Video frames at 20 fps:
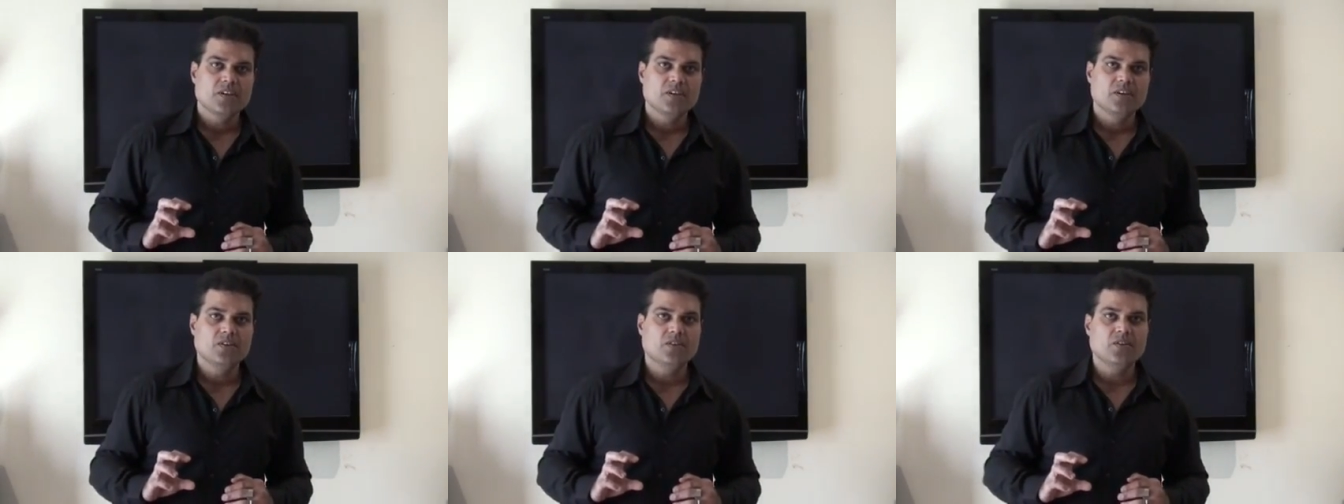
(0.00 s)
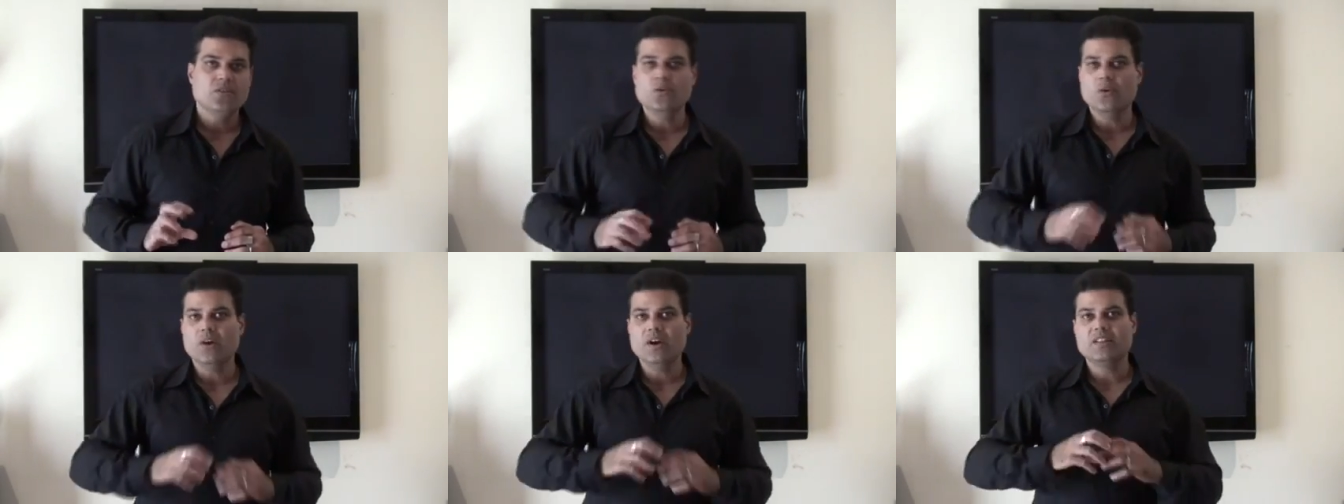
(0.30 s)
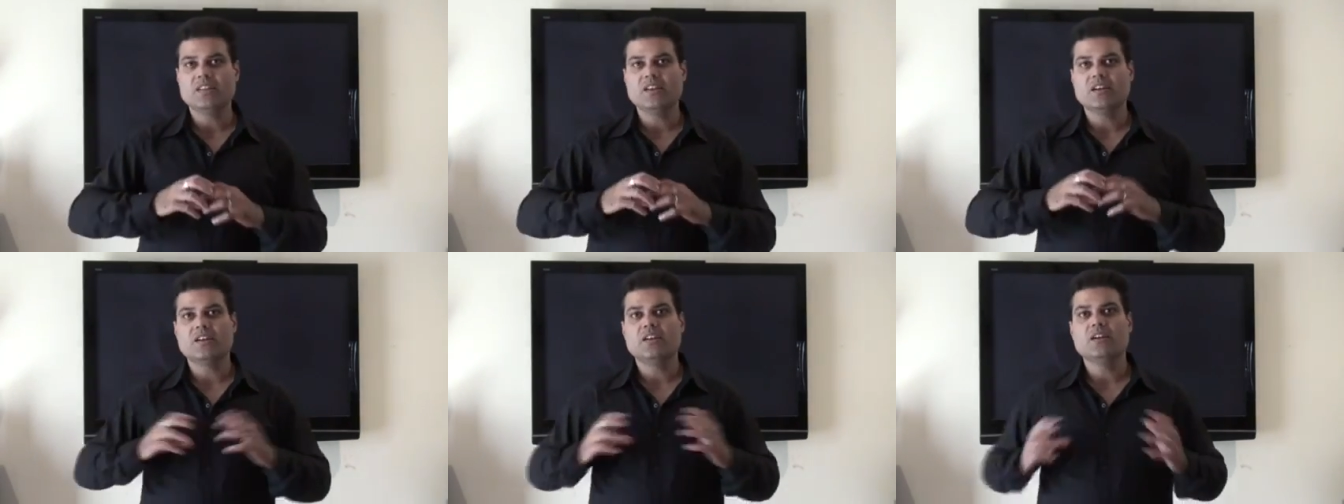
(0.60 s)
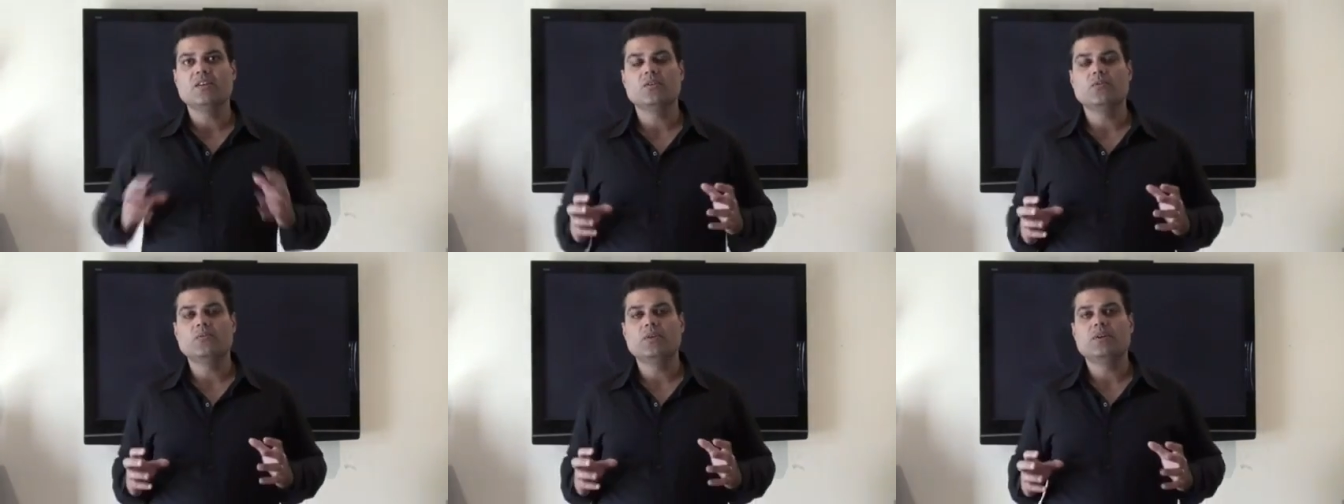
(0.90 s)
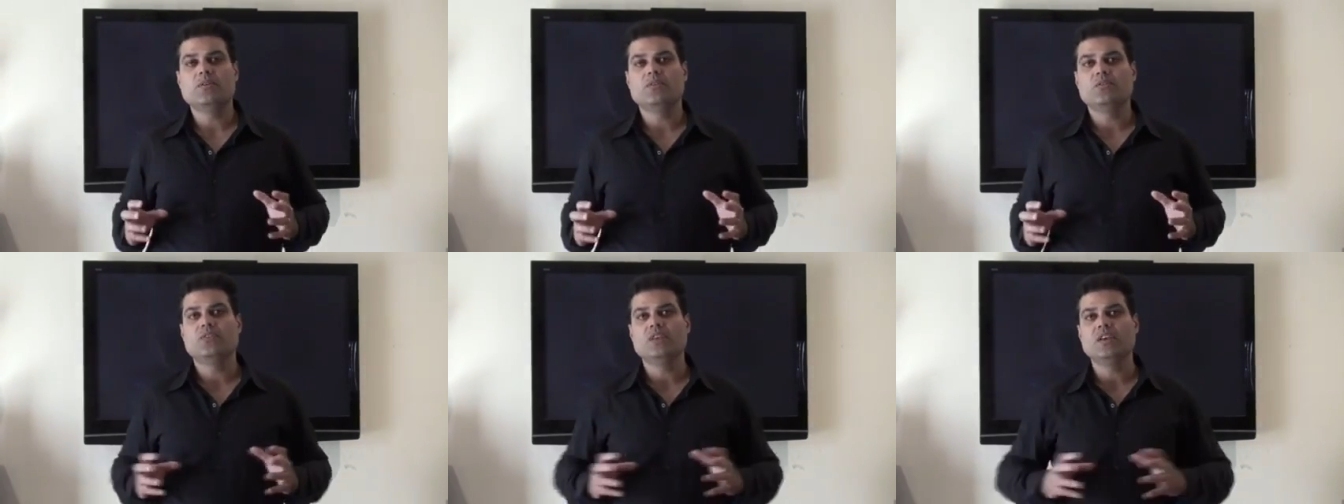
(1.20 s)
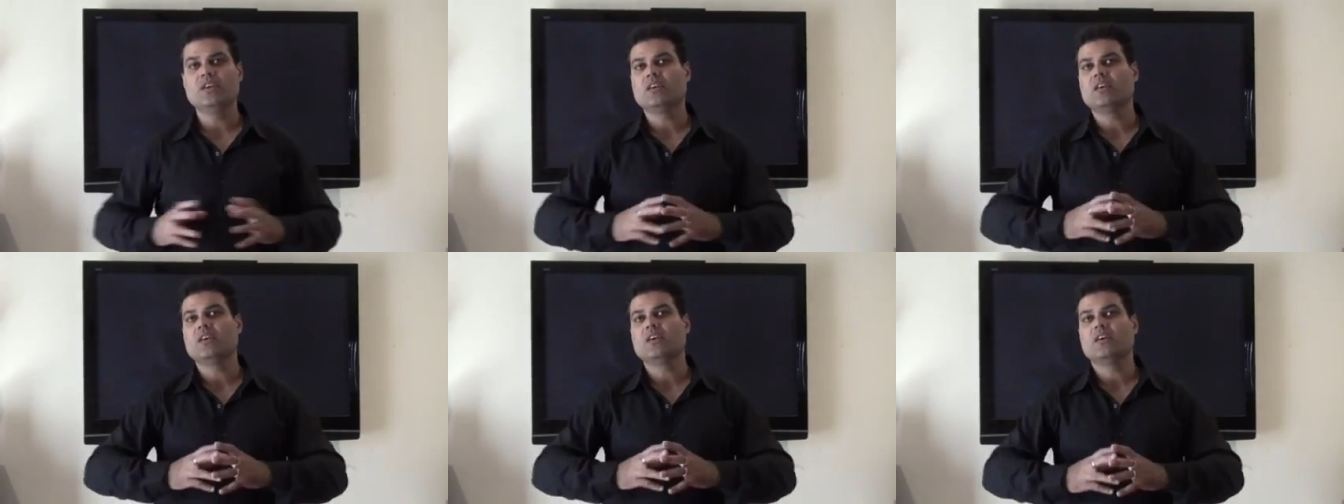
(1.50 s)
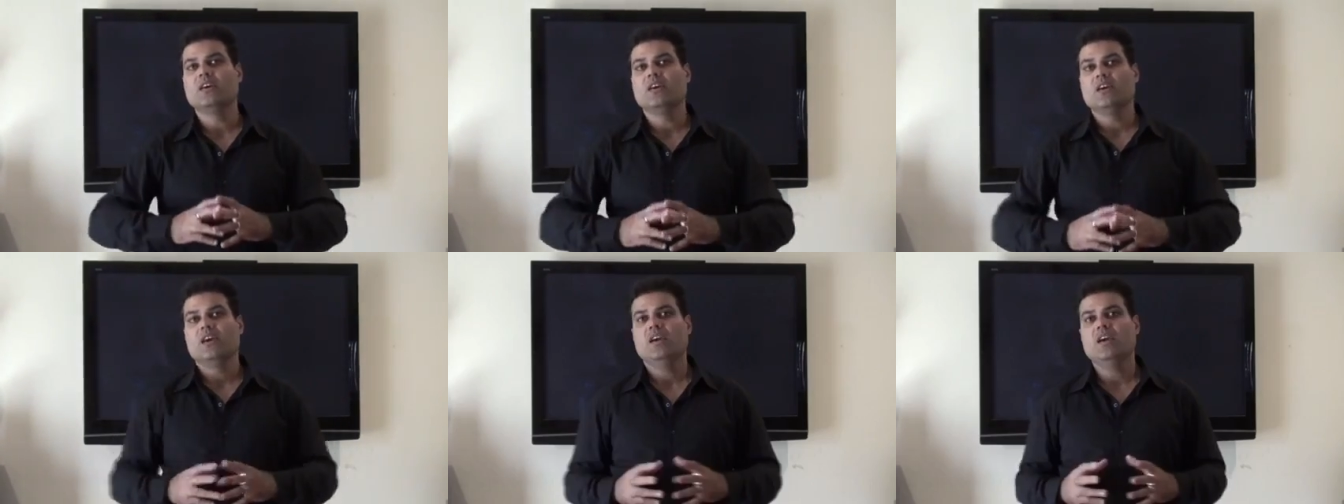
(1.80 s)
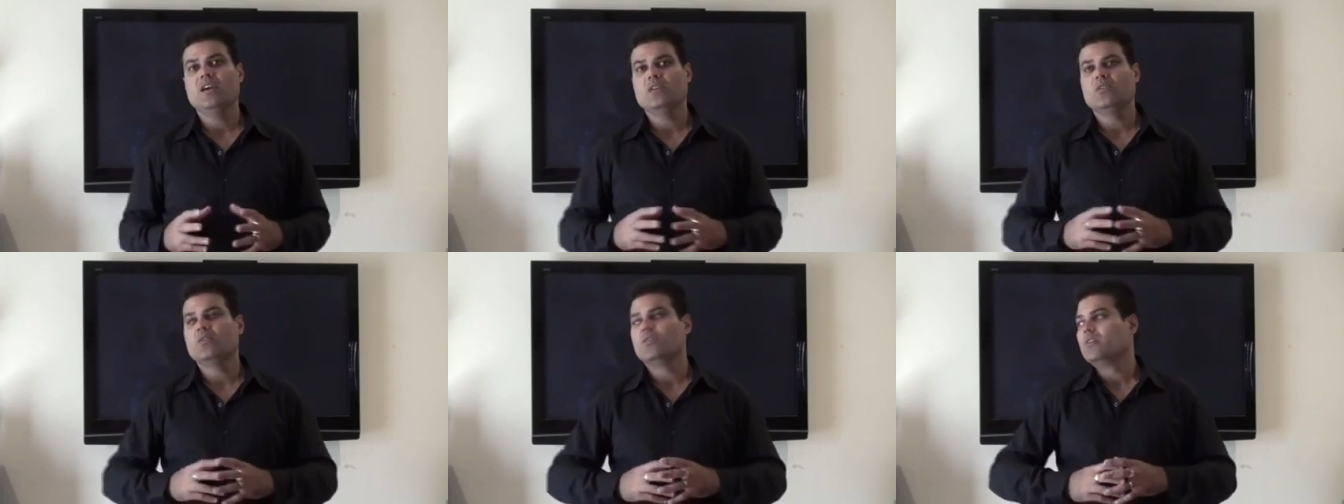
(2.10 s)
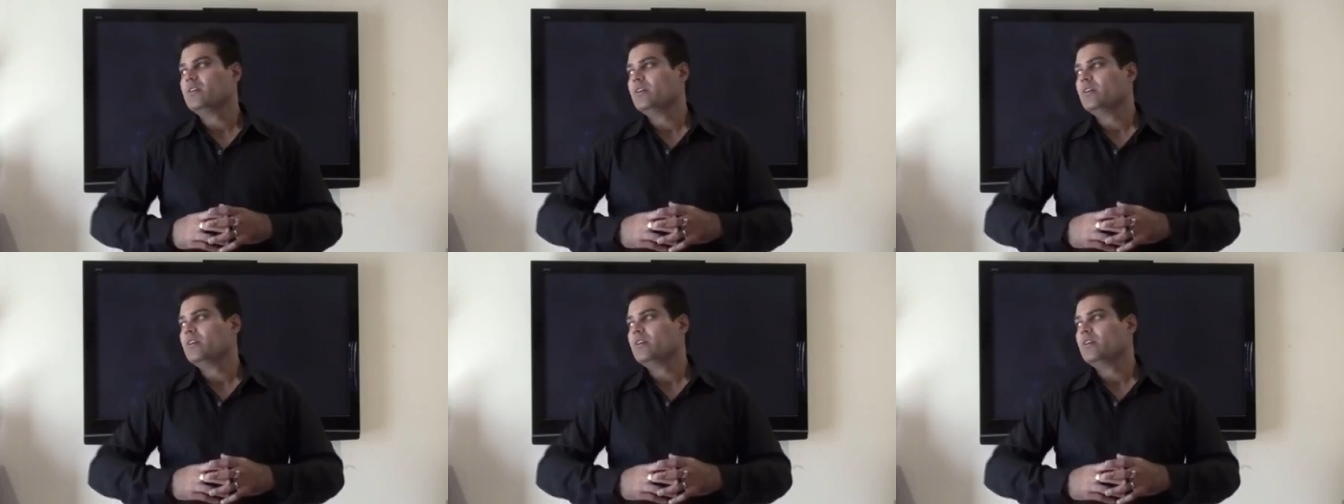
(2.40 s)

You're at that level where you're thinking, hey,